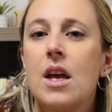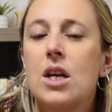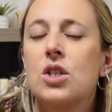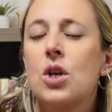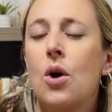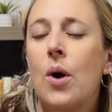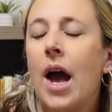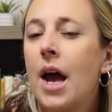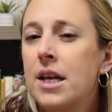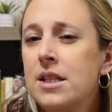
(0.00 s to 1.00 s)
So
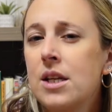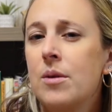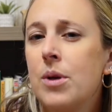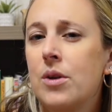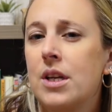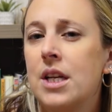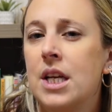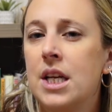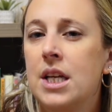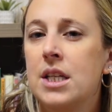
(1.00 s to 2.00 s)
as the community
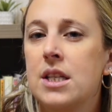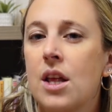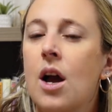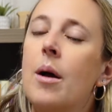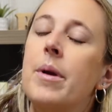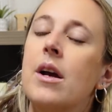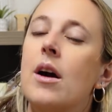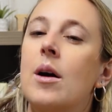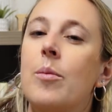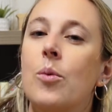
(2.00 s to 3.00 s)
is coming
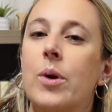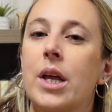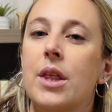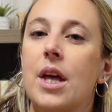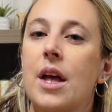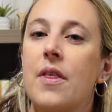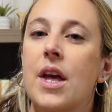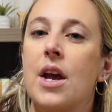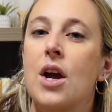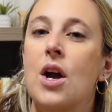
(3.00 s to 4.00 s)
up with
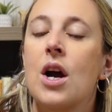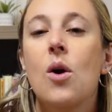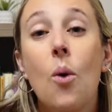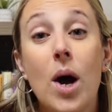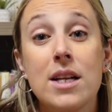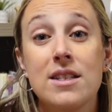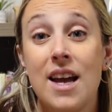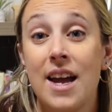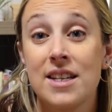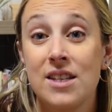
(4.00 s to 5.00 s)
their Kwanzaa
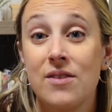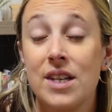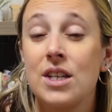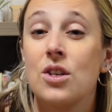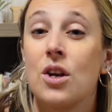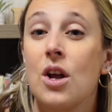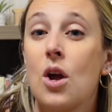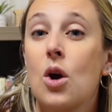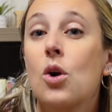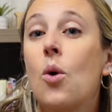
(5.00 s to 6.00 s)
activities or
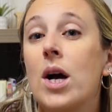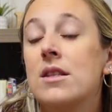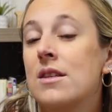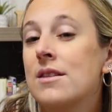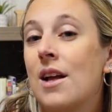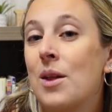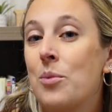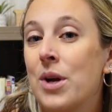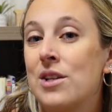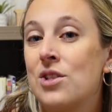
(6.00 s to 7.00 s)
Kwanzaa
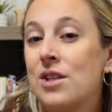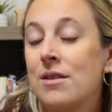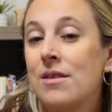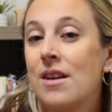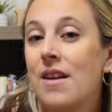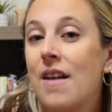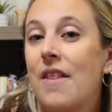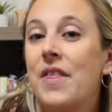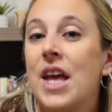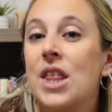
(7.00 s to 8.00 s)
celebration,
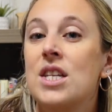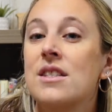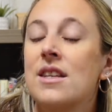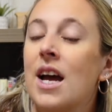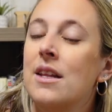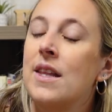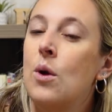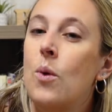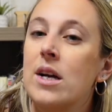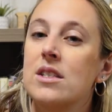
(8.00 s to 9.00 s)
they decide that they
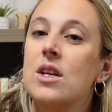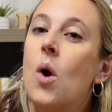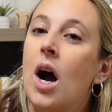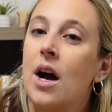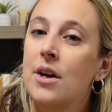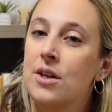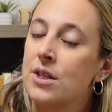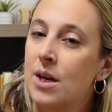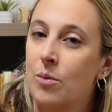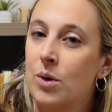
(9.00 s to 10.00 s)
want to honor
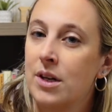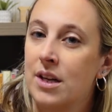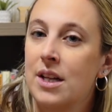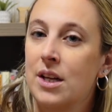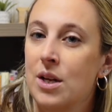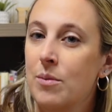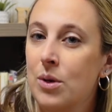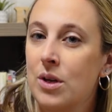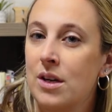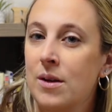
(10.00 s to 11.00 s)
someone in the
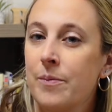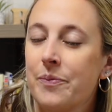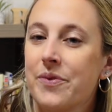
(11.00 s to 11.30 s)
community,